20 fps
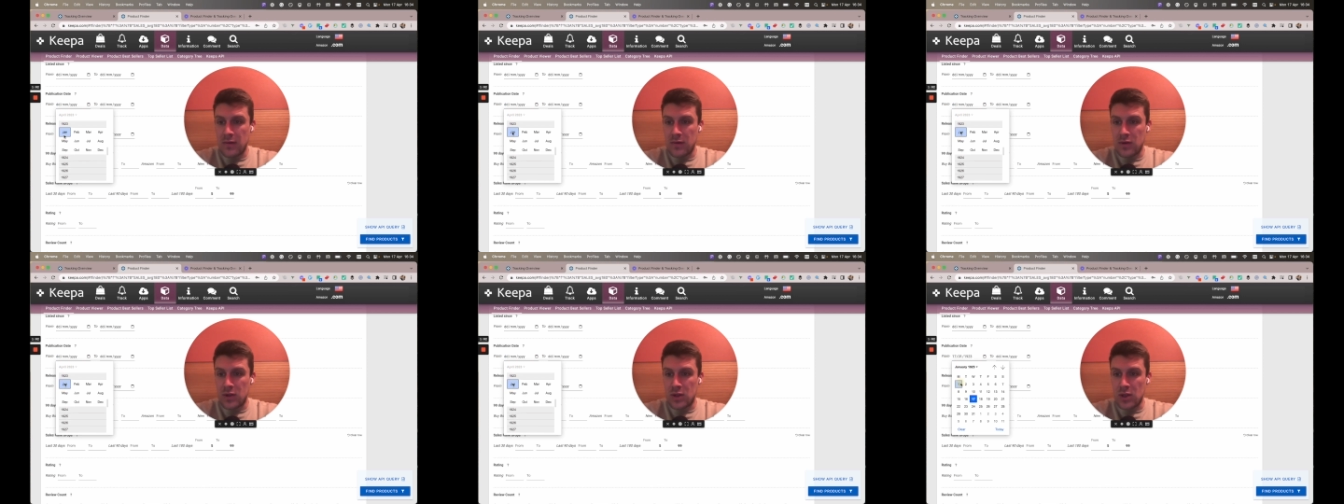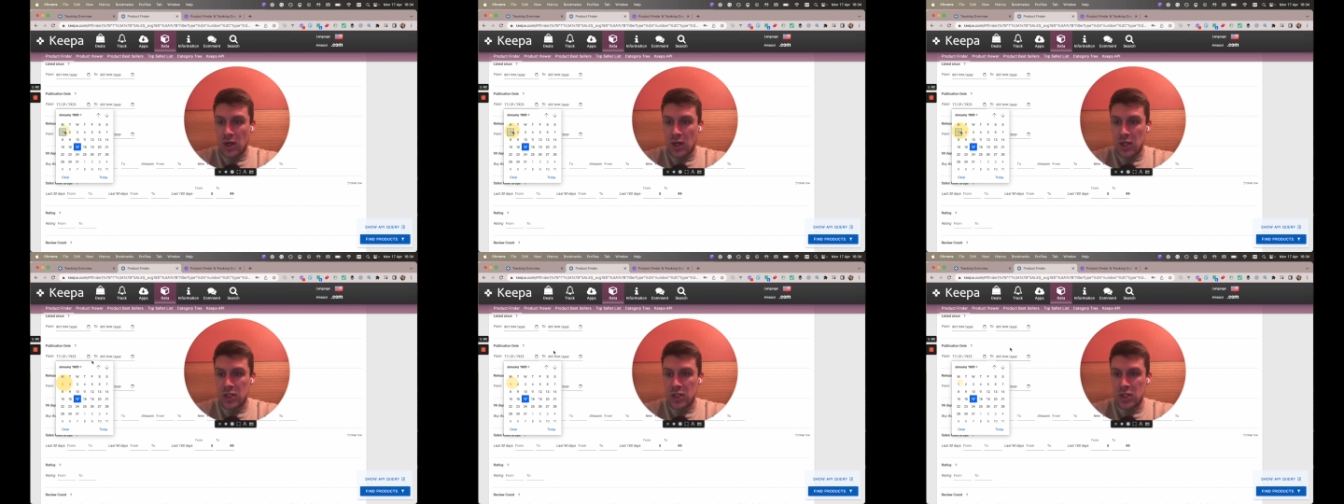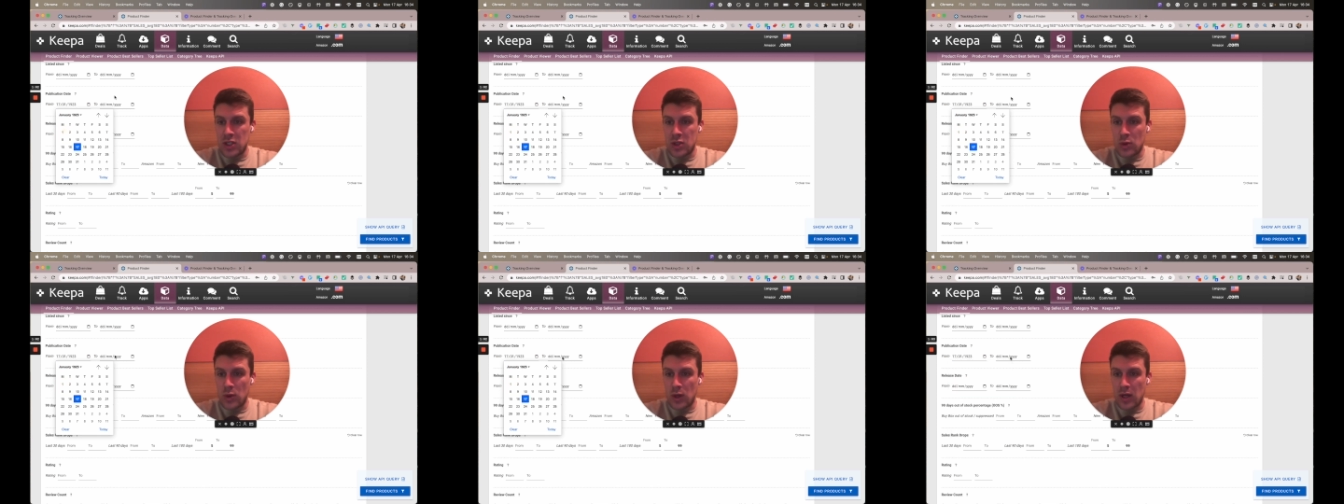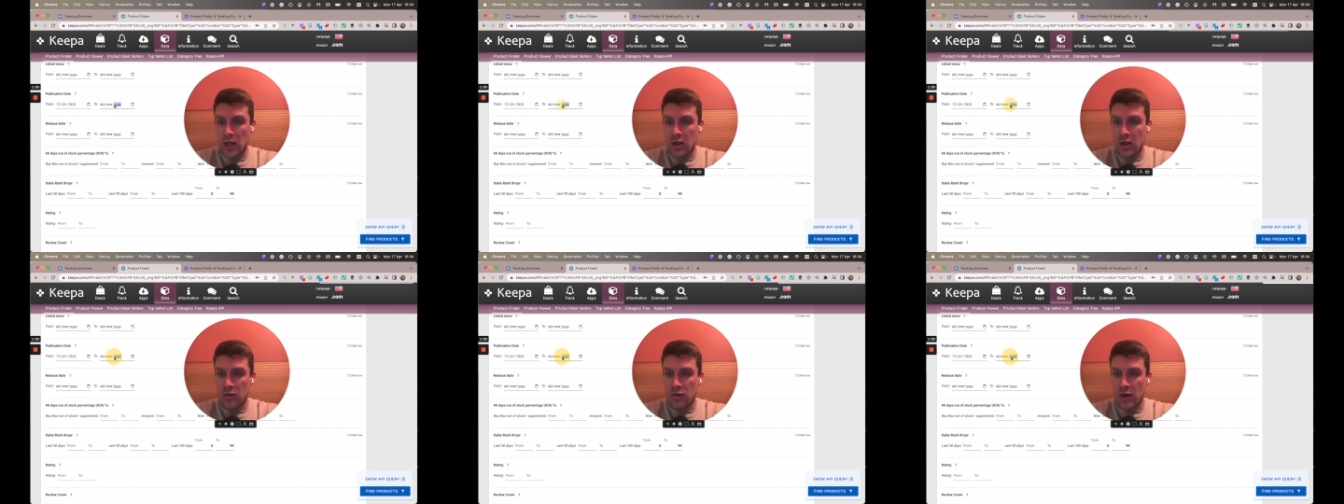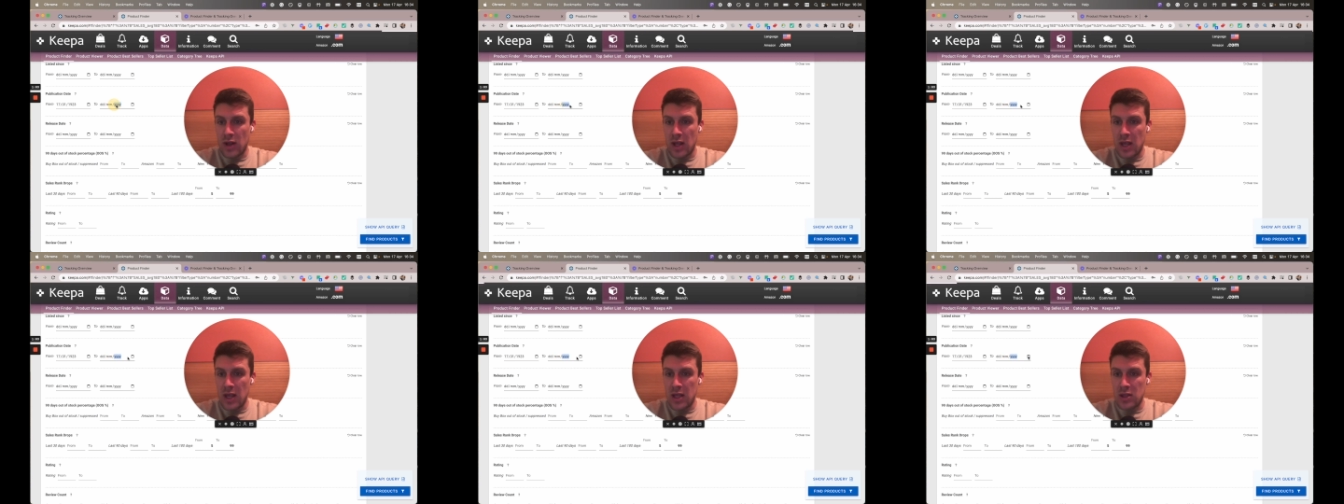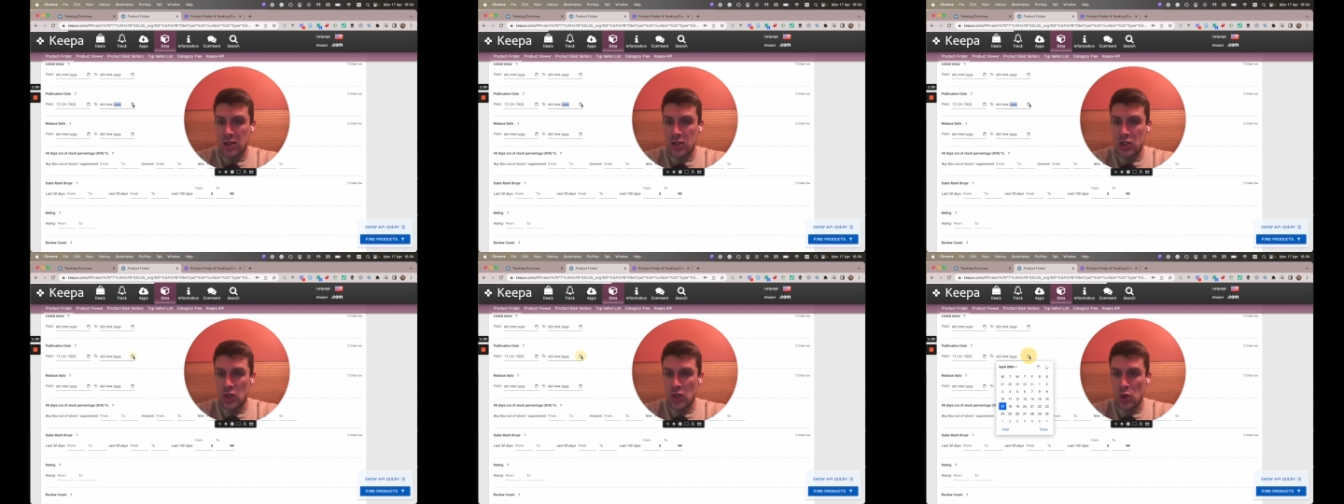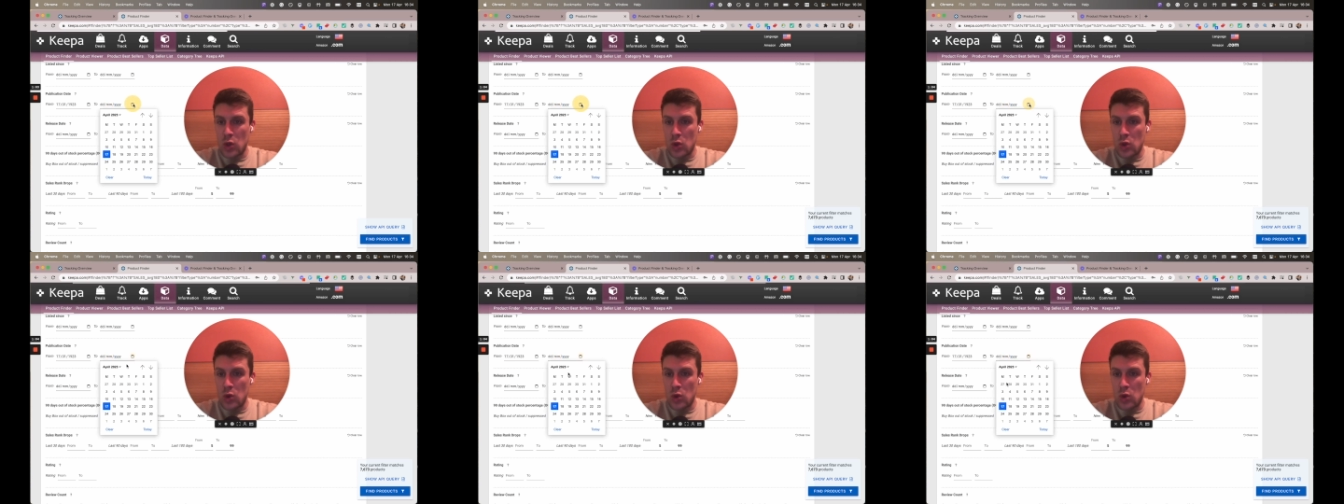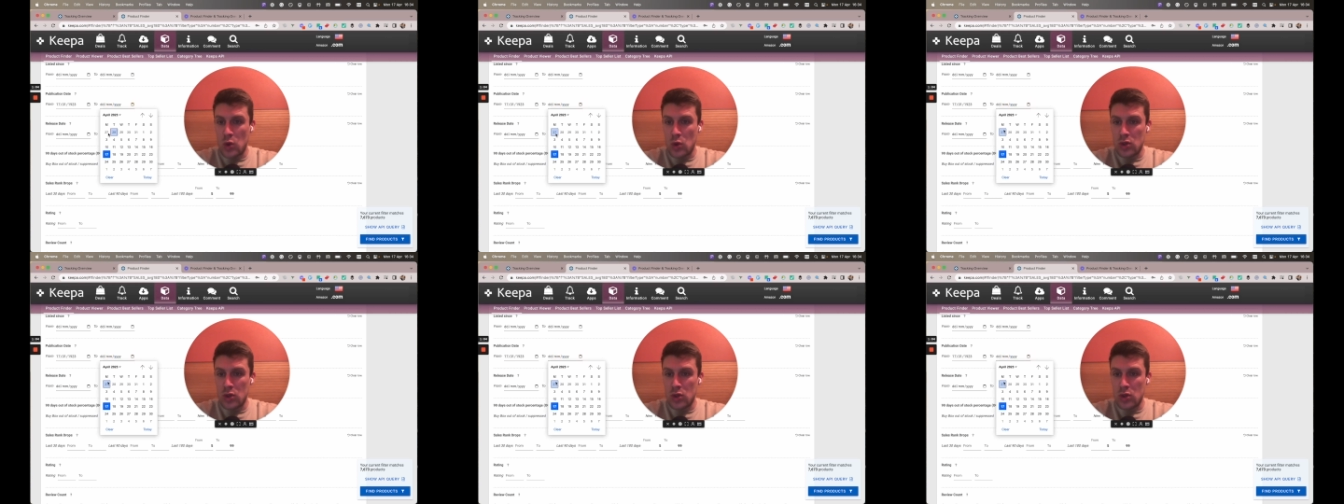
1923 to